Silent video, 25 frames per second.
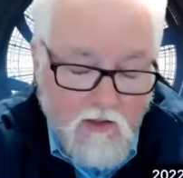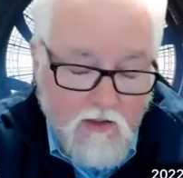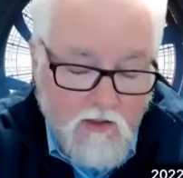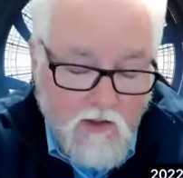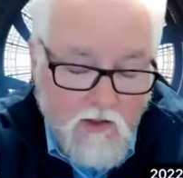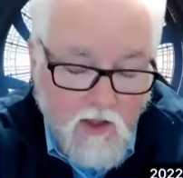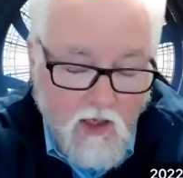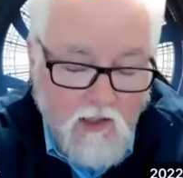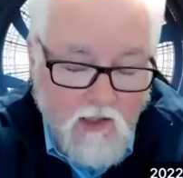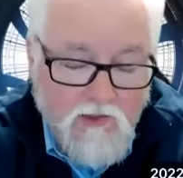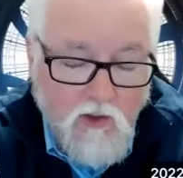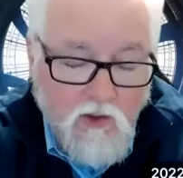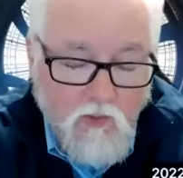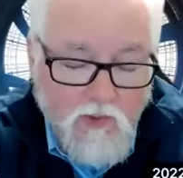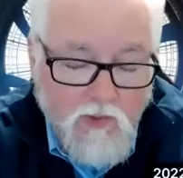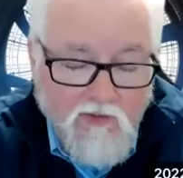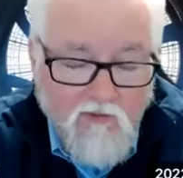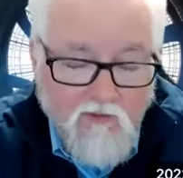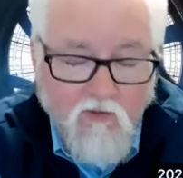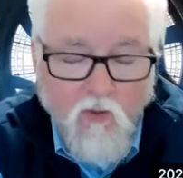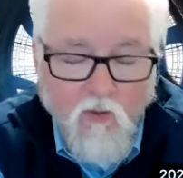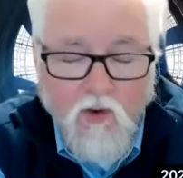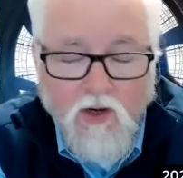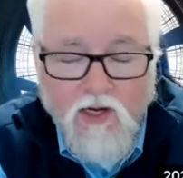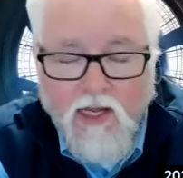ongoing
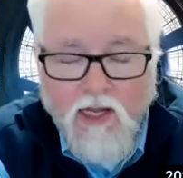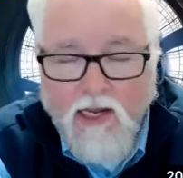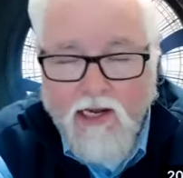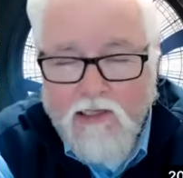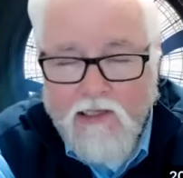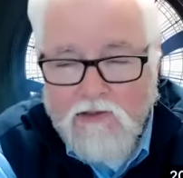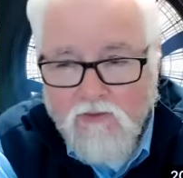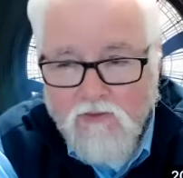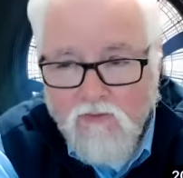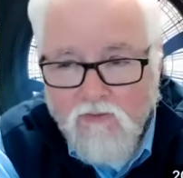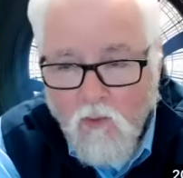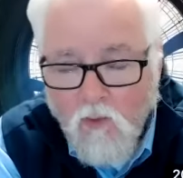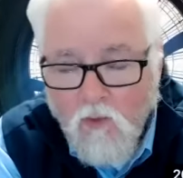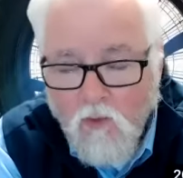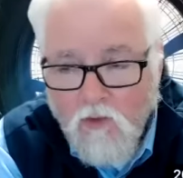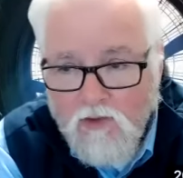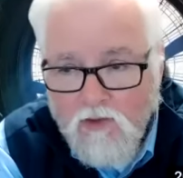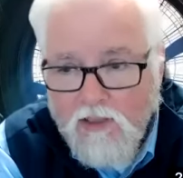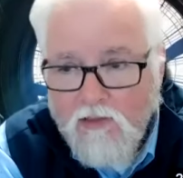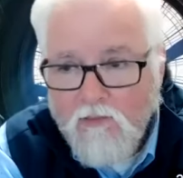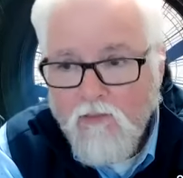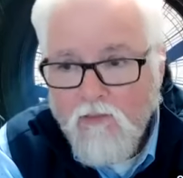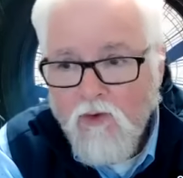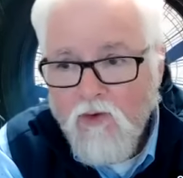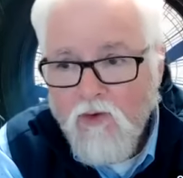forecasts for
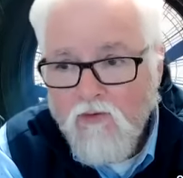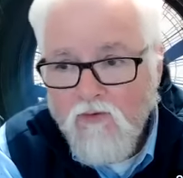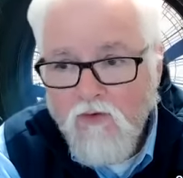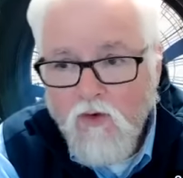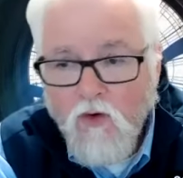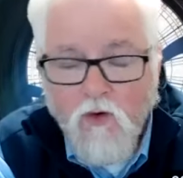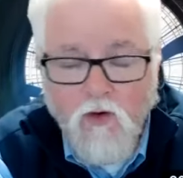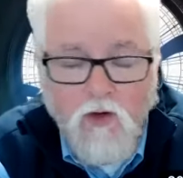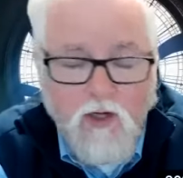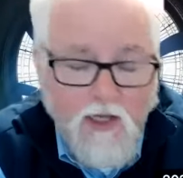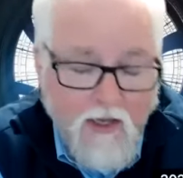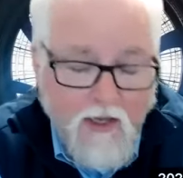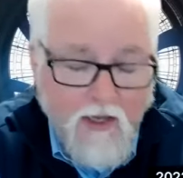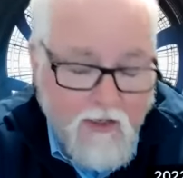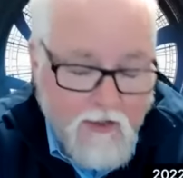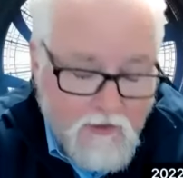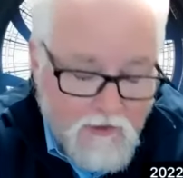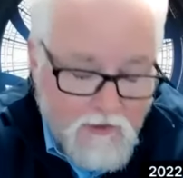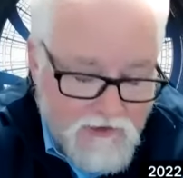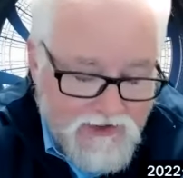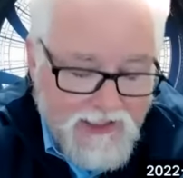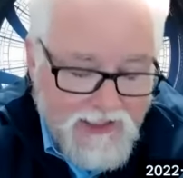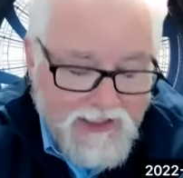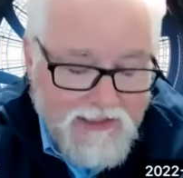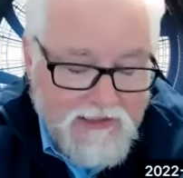number of
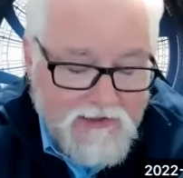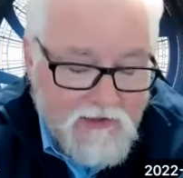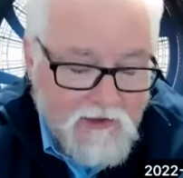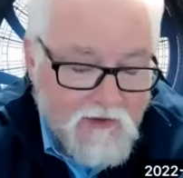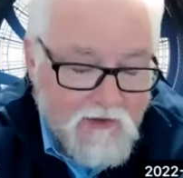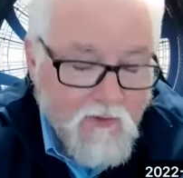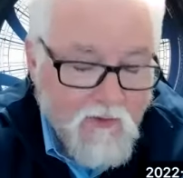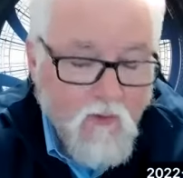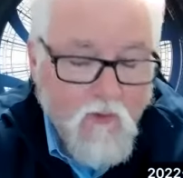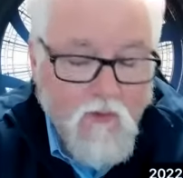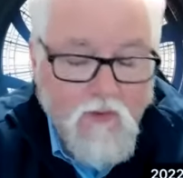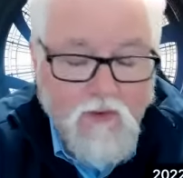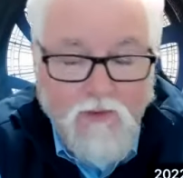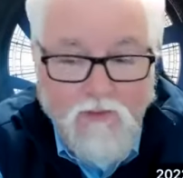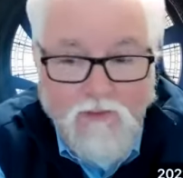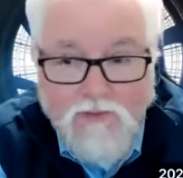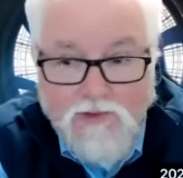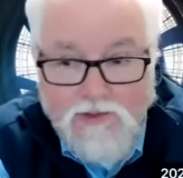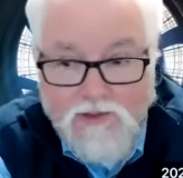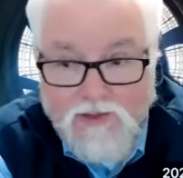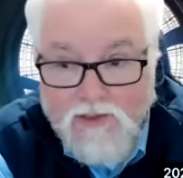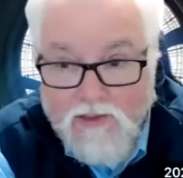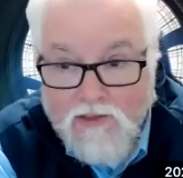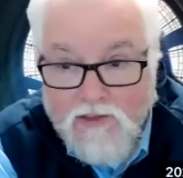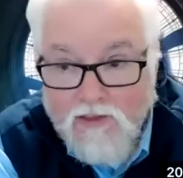hurricane-sized
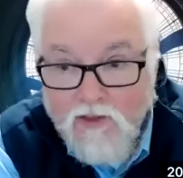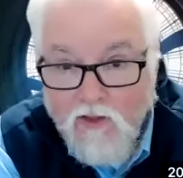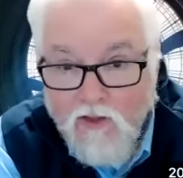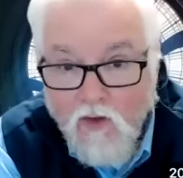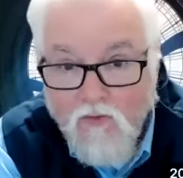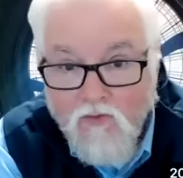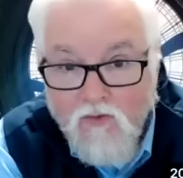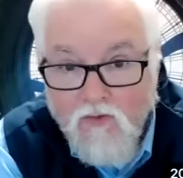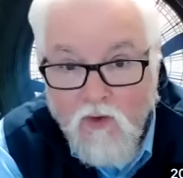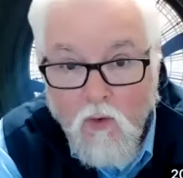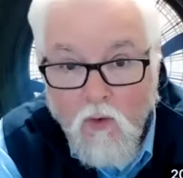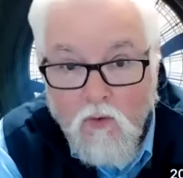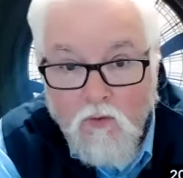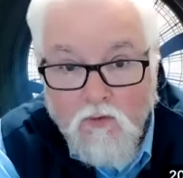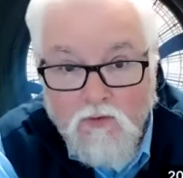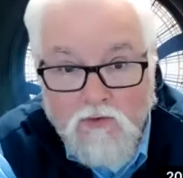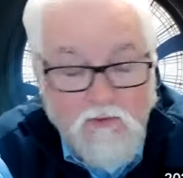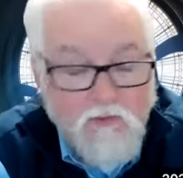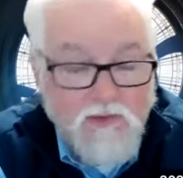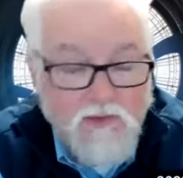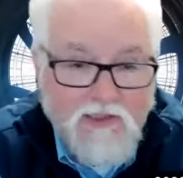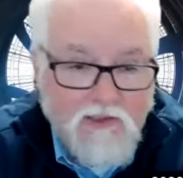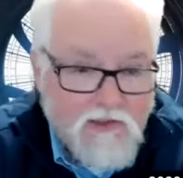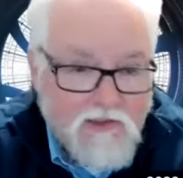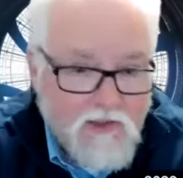storms in the Gulf Coast,
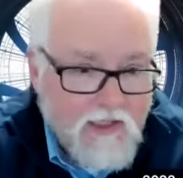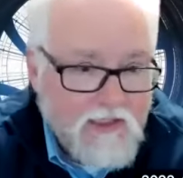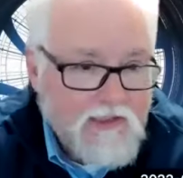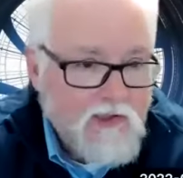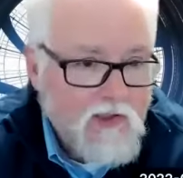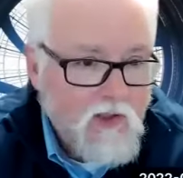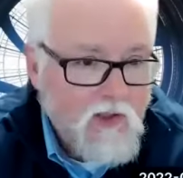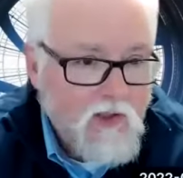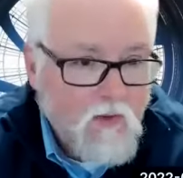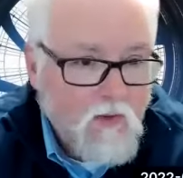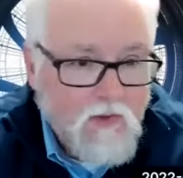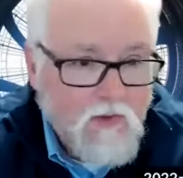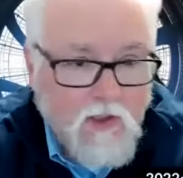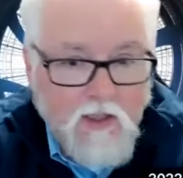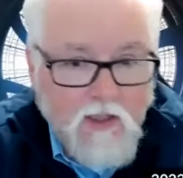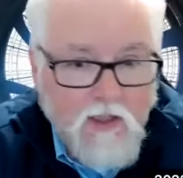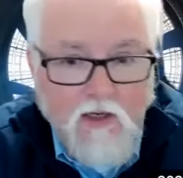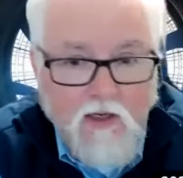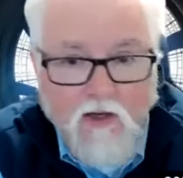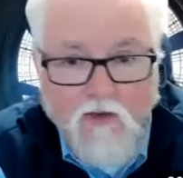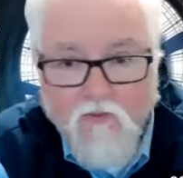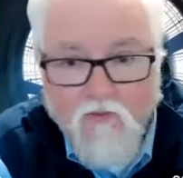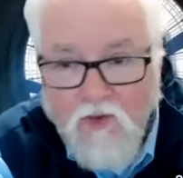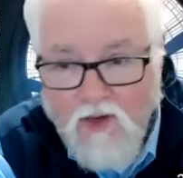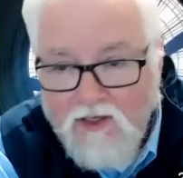because they sold
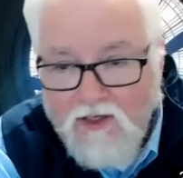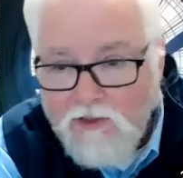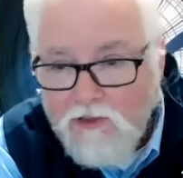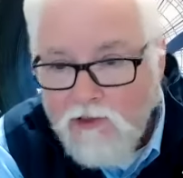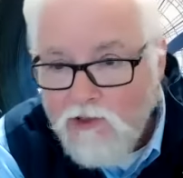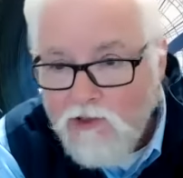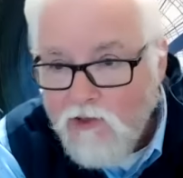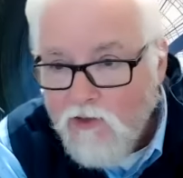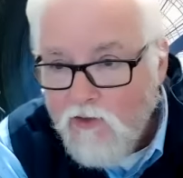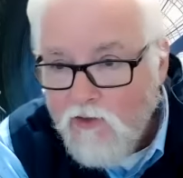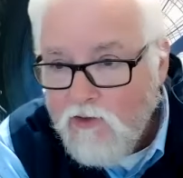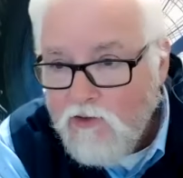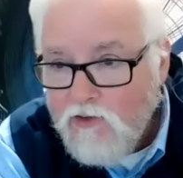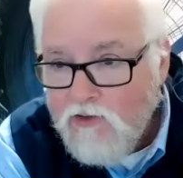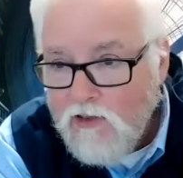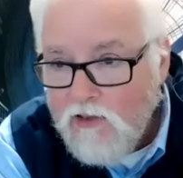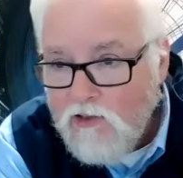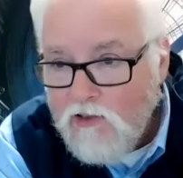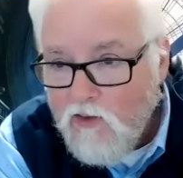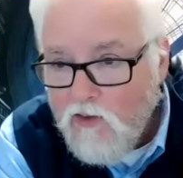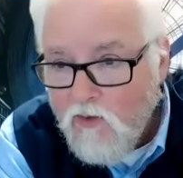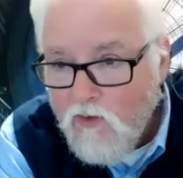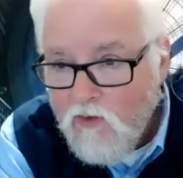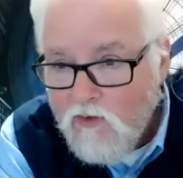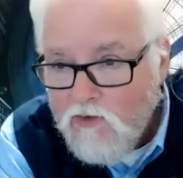flood insurance, they
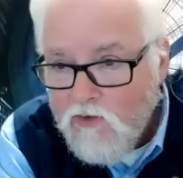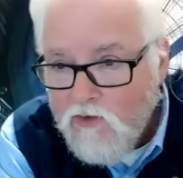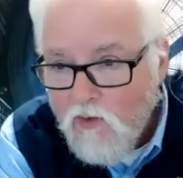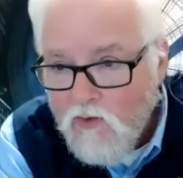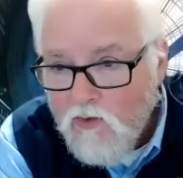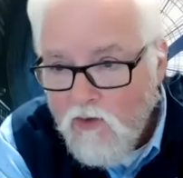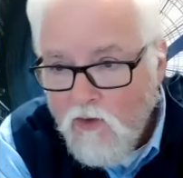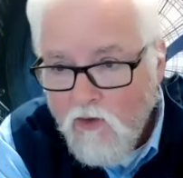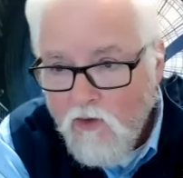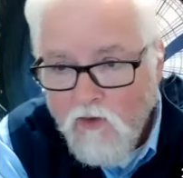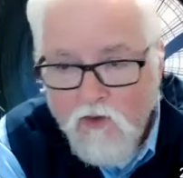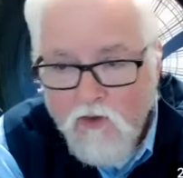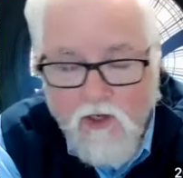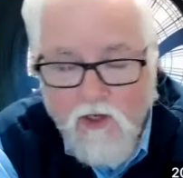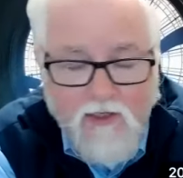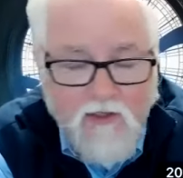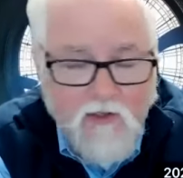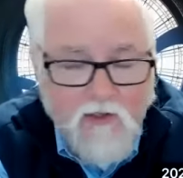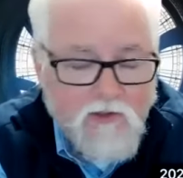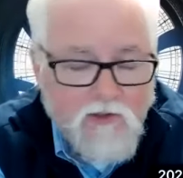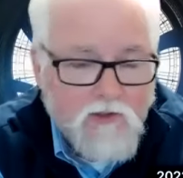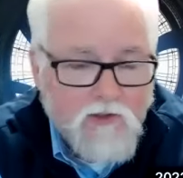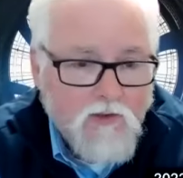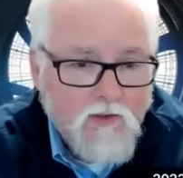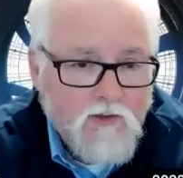sold hurricane
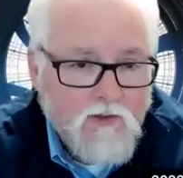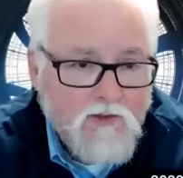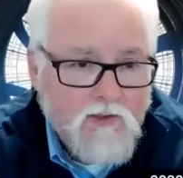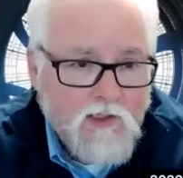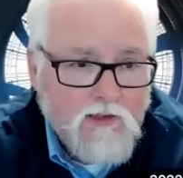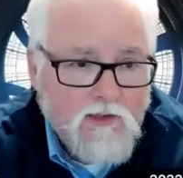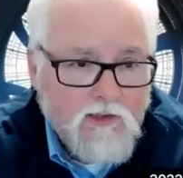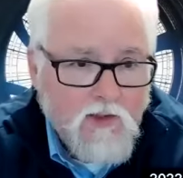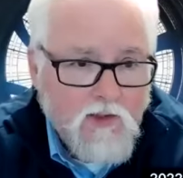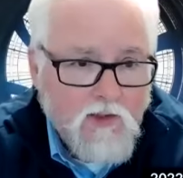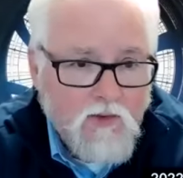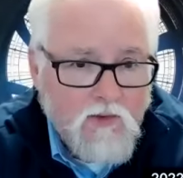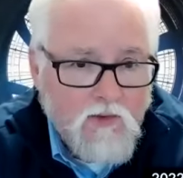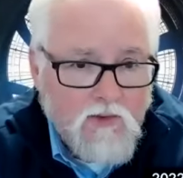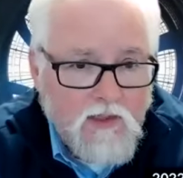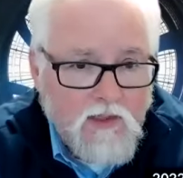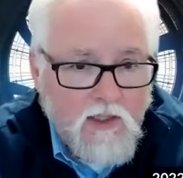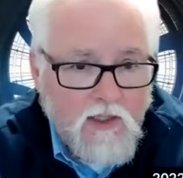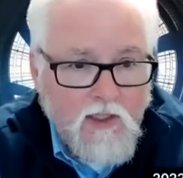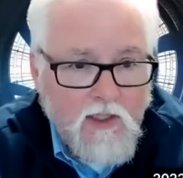insurance, they sold